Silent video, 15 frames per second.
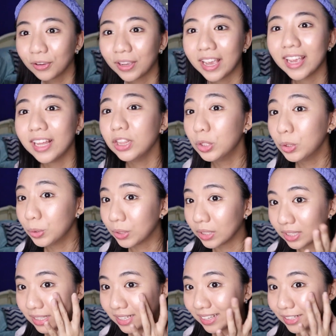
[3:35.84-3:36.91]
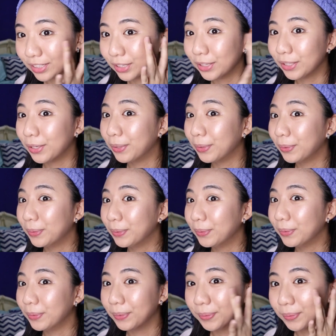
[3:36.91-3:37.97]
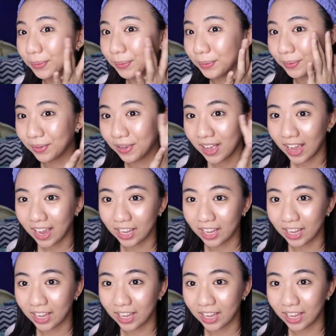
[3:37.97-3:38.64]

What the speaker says: Okay, look at that glow!